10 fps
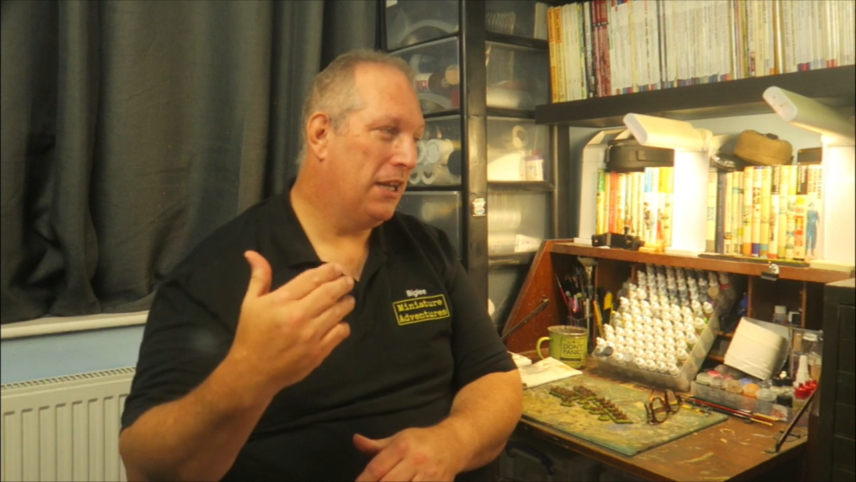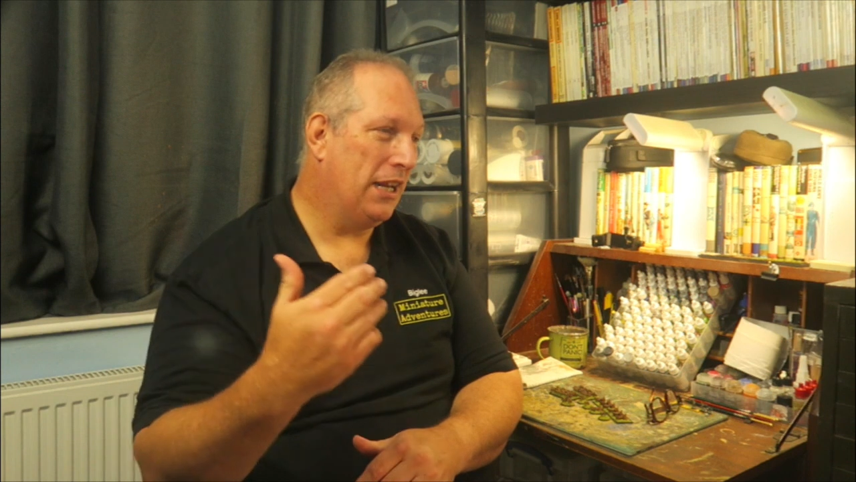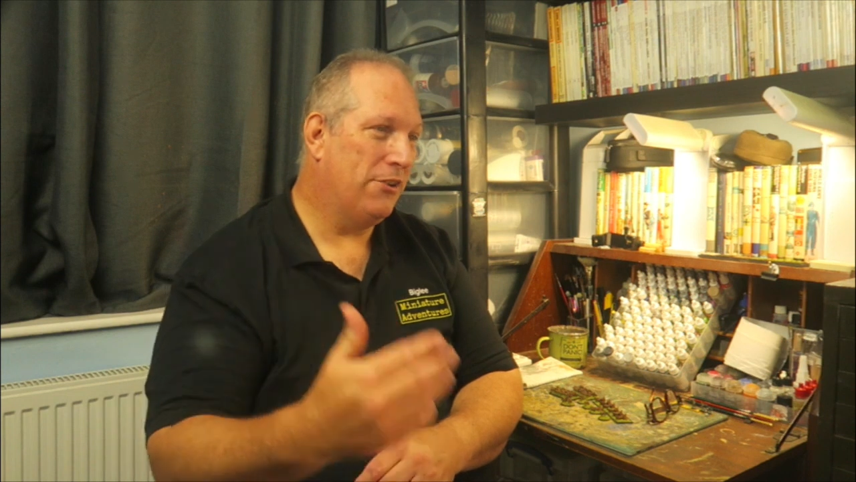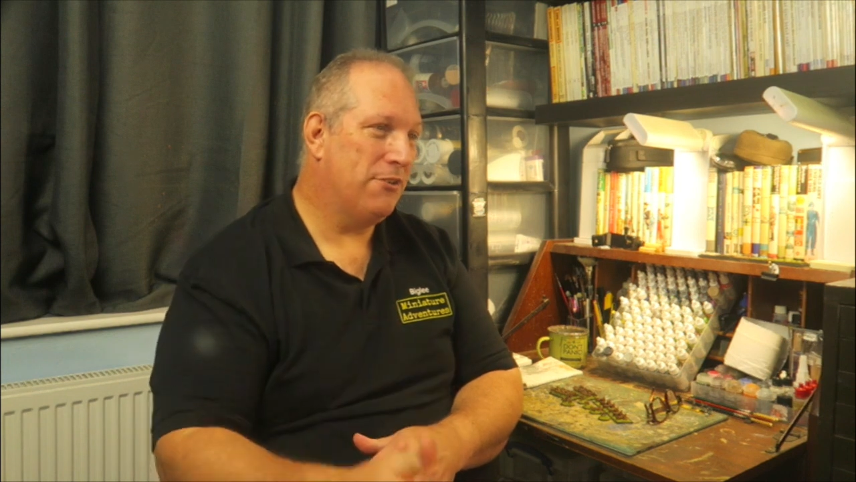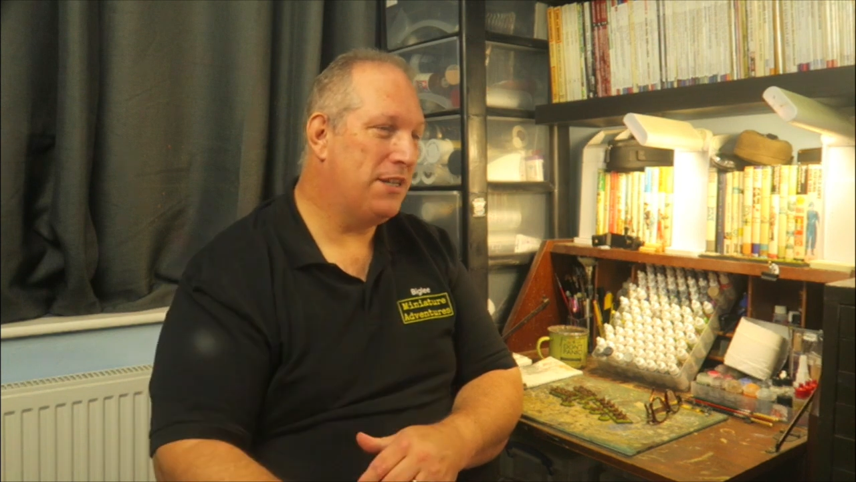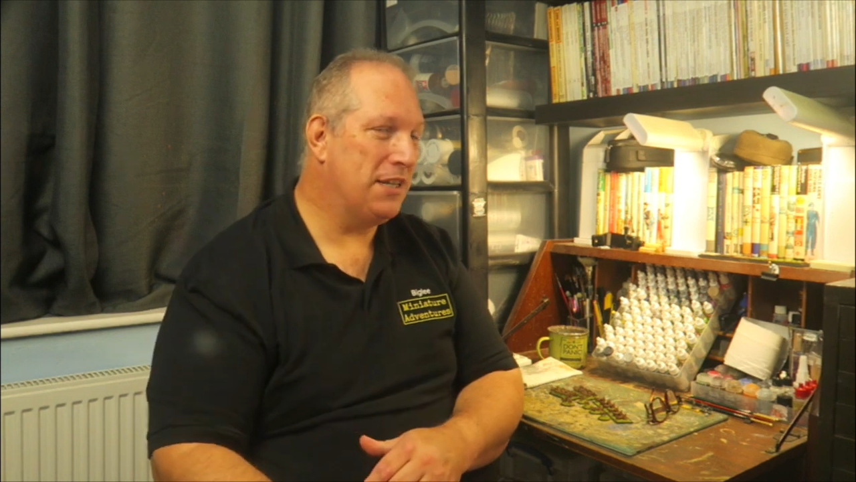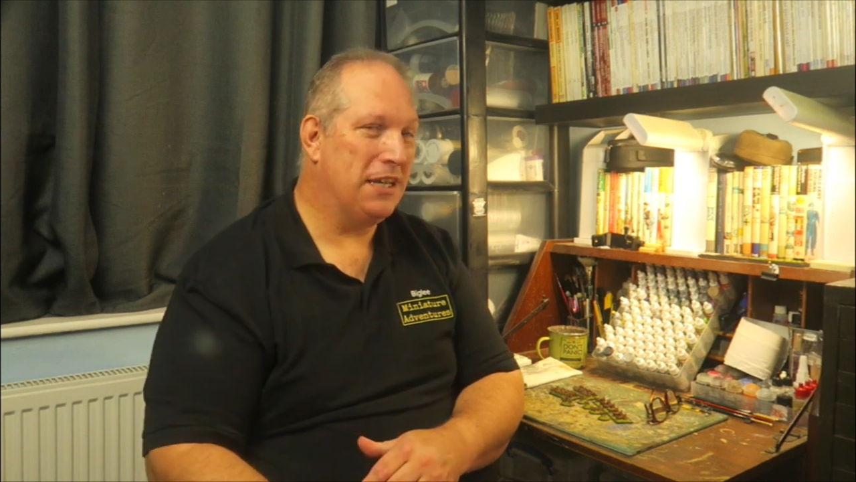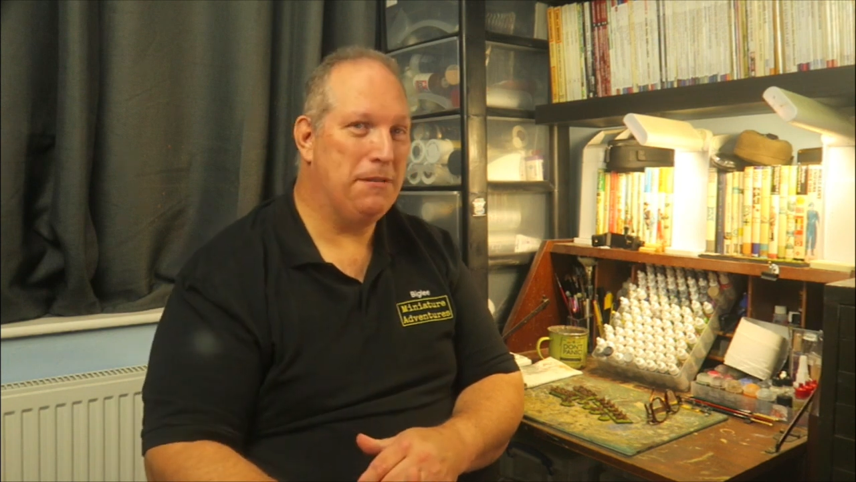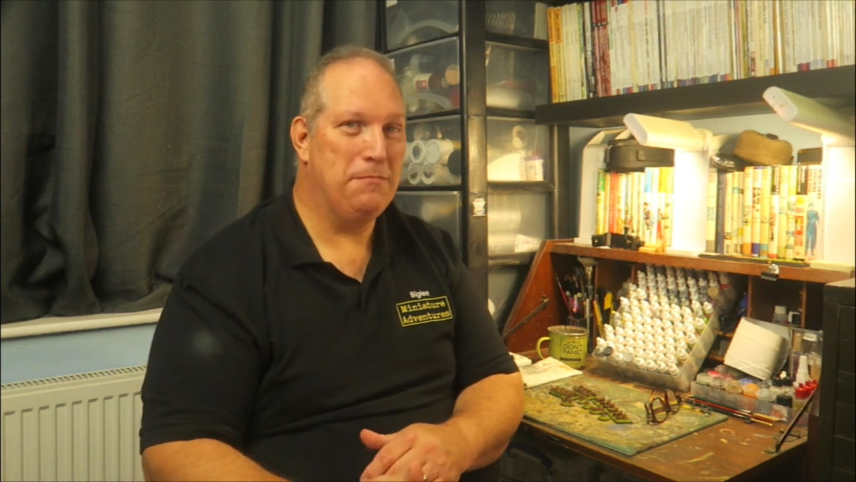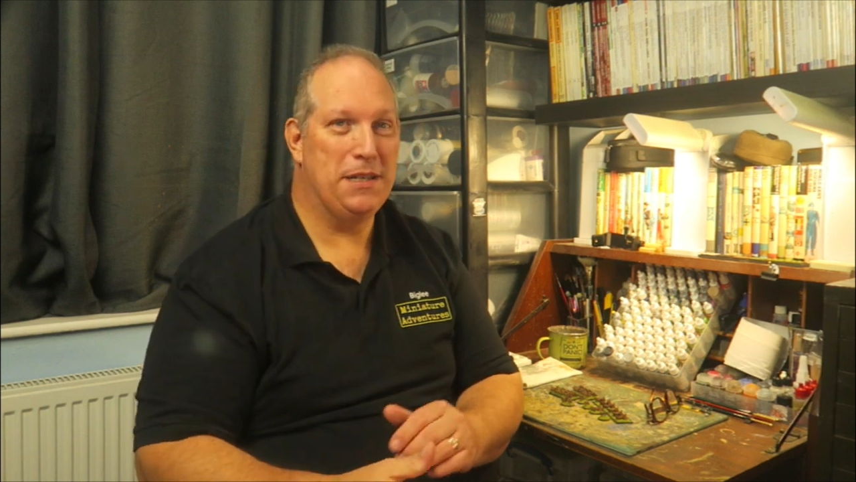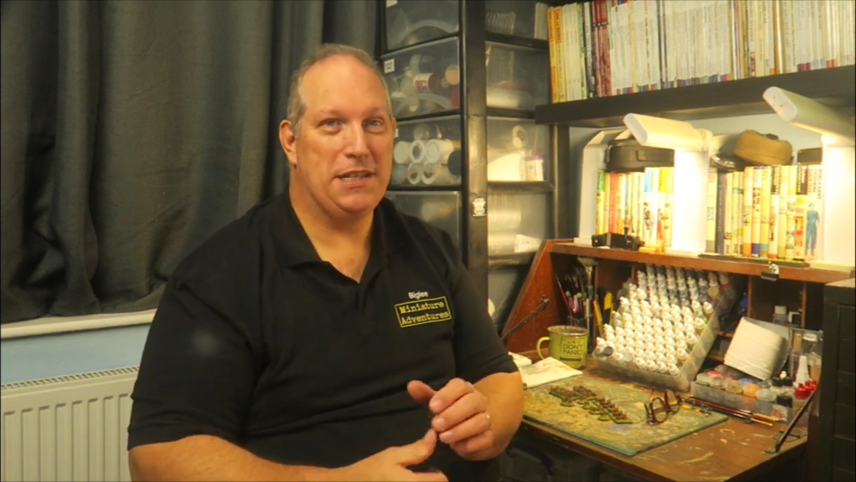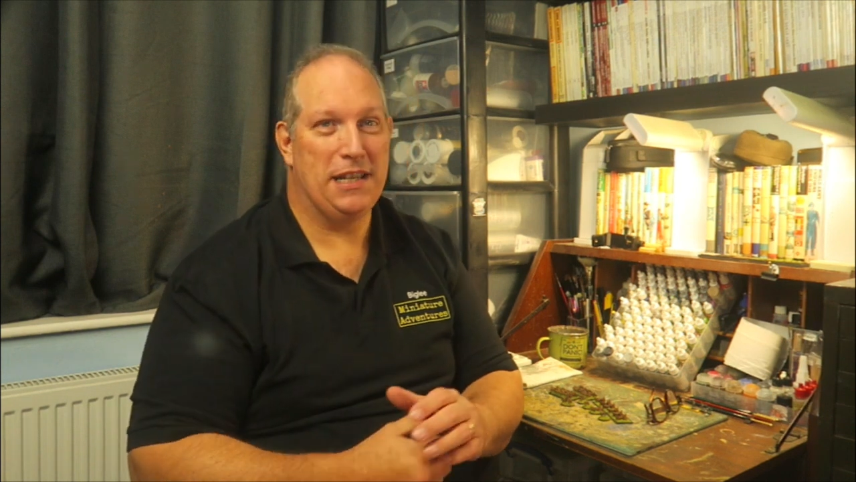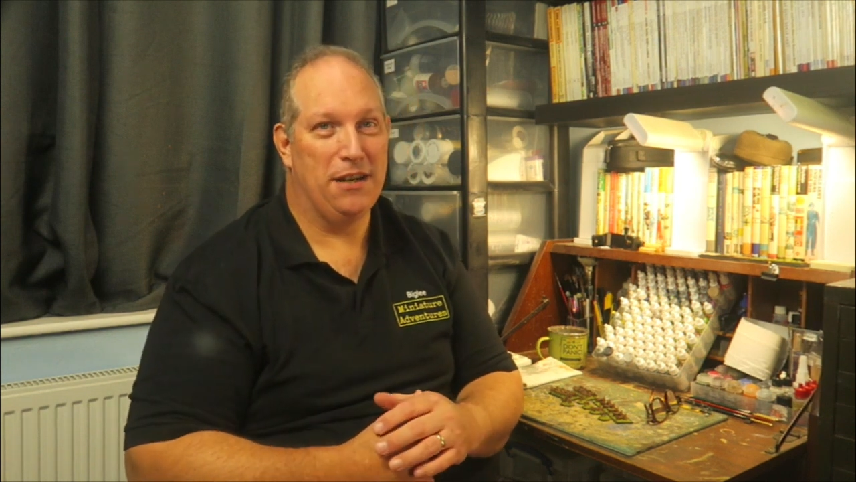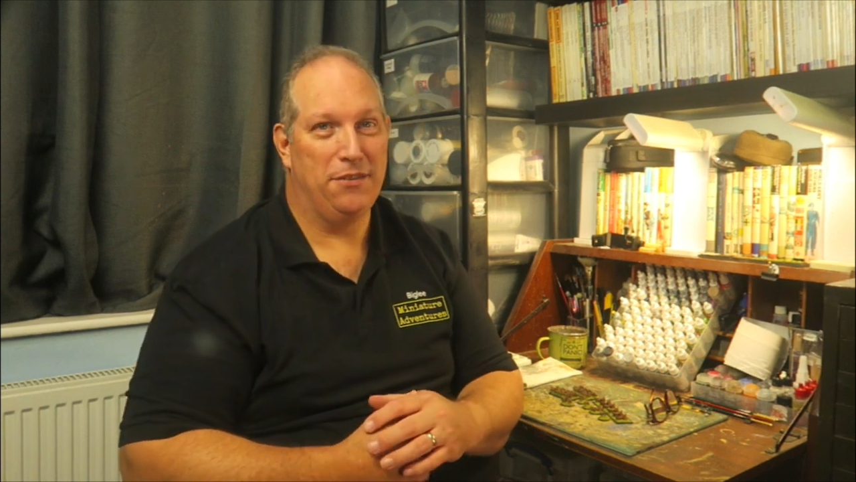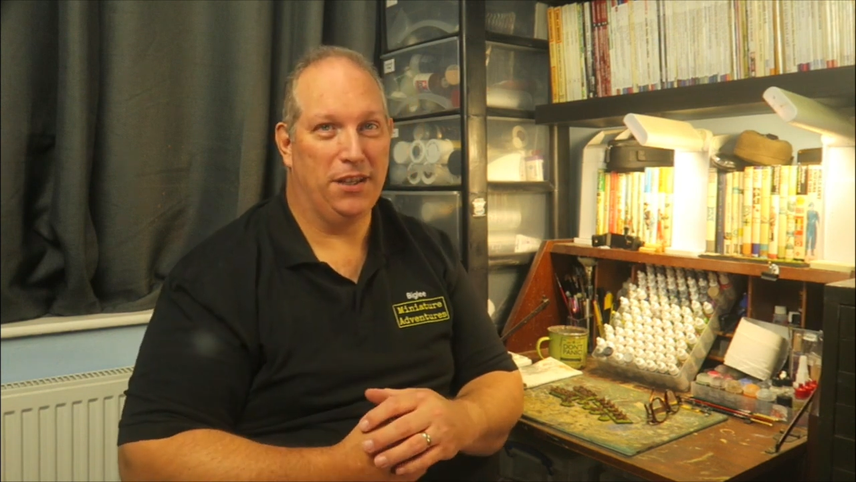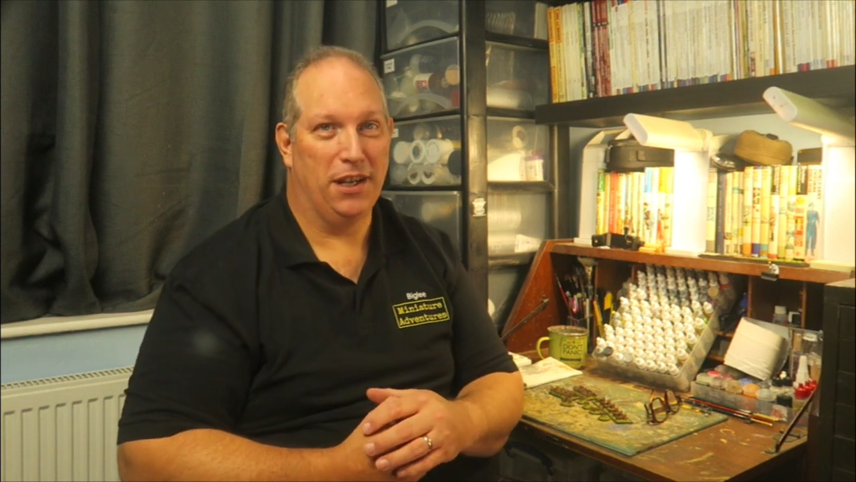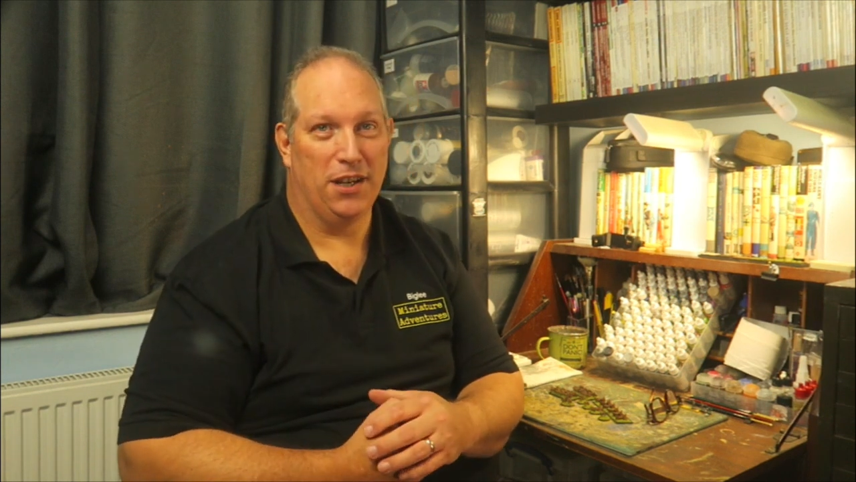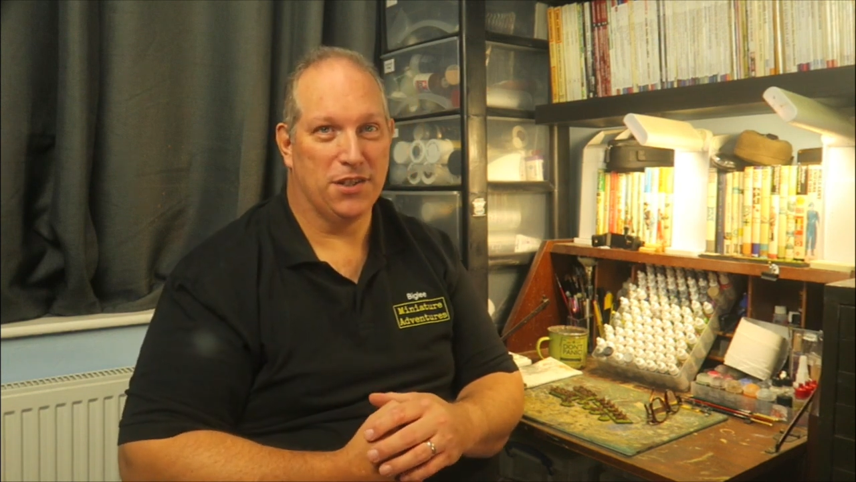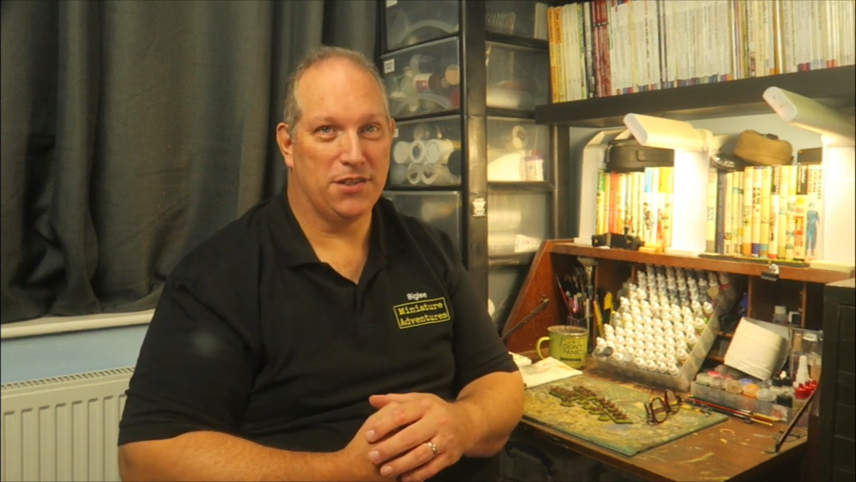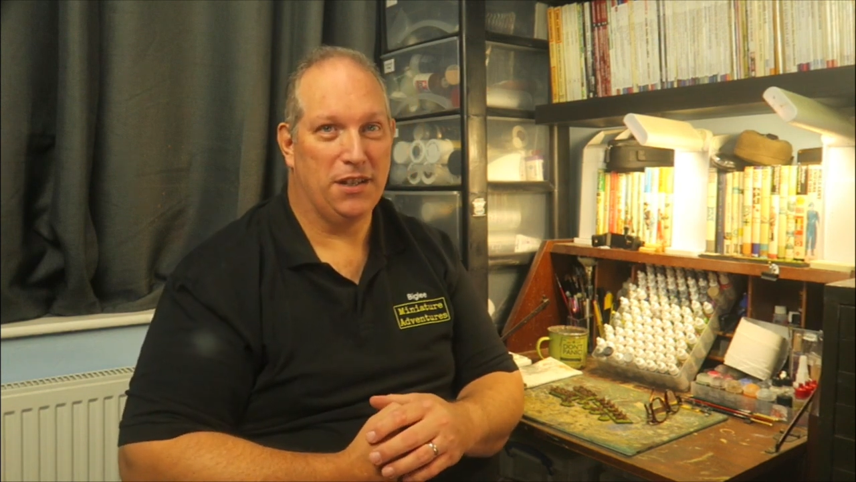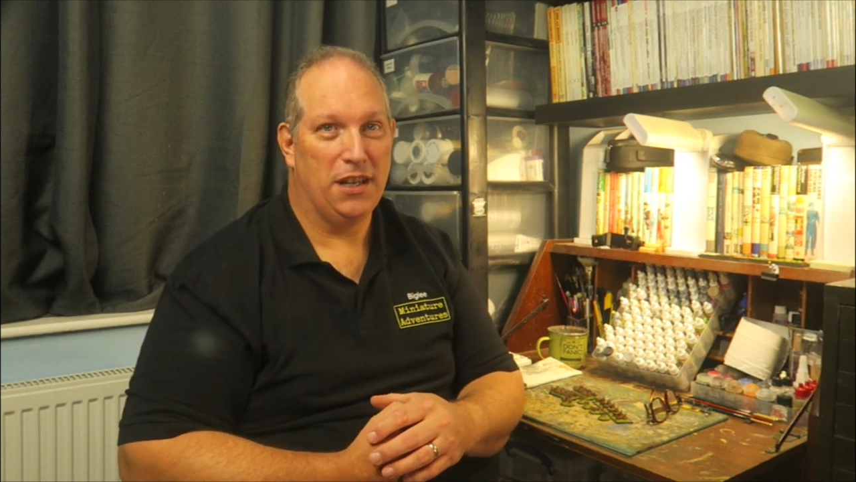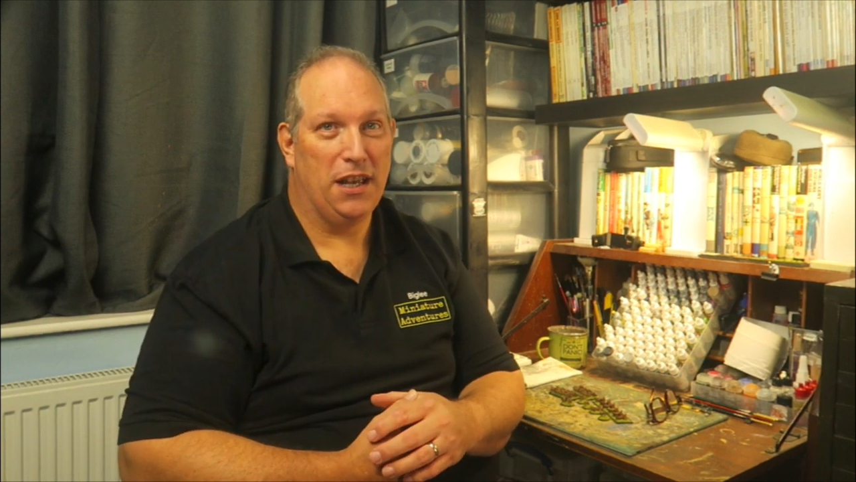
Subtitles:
increasingly busy over the last